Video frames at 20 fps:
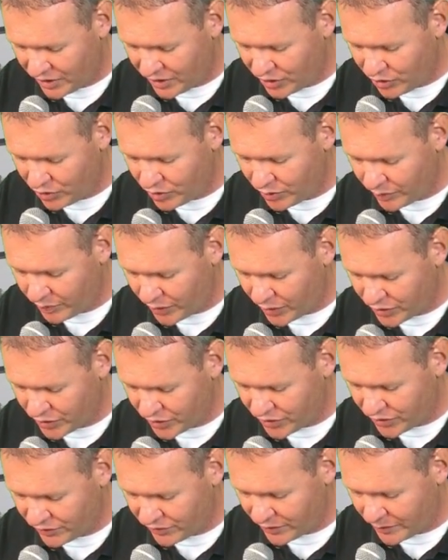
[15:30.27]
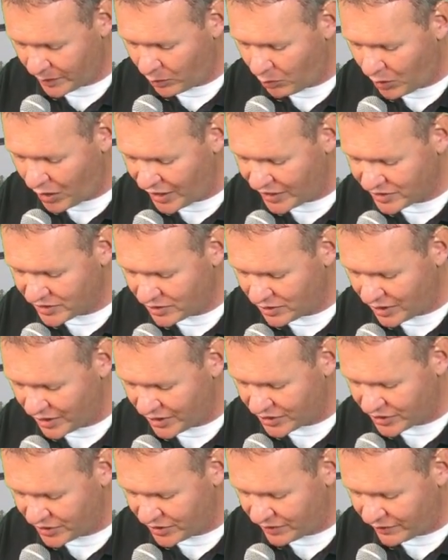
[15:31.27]
You can purchase from a wide
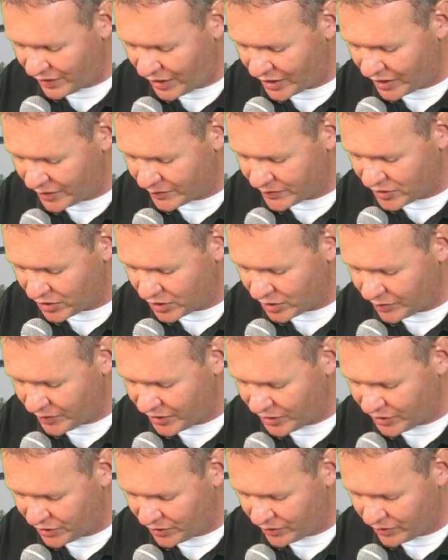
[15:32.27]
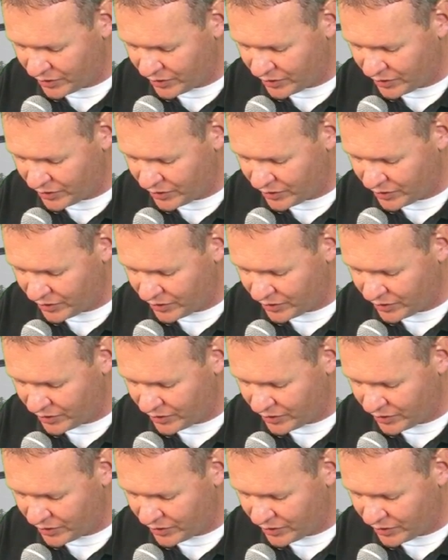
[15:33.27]
selection of items on the menu,